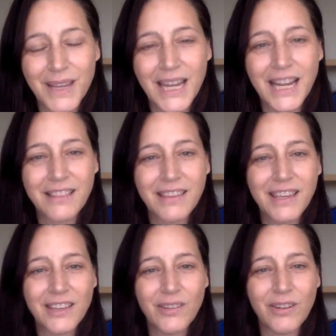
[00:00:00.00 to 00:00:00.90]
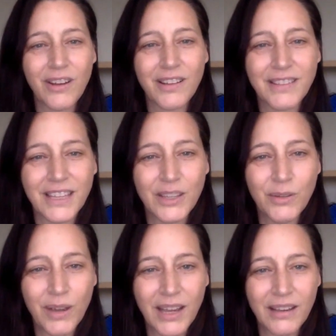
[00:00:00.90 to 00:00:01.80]
And I thank you, God, that you
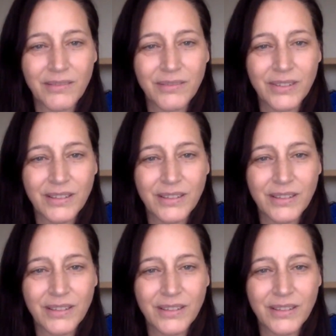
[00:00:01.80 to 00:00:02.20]
have